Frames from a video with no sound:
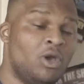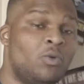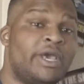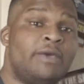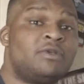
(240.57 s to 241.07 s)

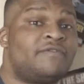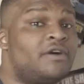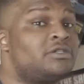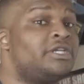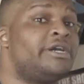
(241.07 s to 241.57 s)
Mm. When he was
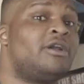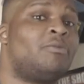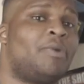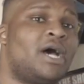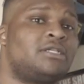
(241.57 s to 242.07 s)
first singing
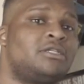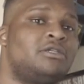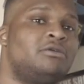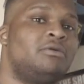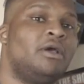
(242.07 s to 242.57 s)
on
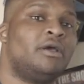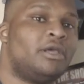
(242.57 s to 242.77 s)
prostitute,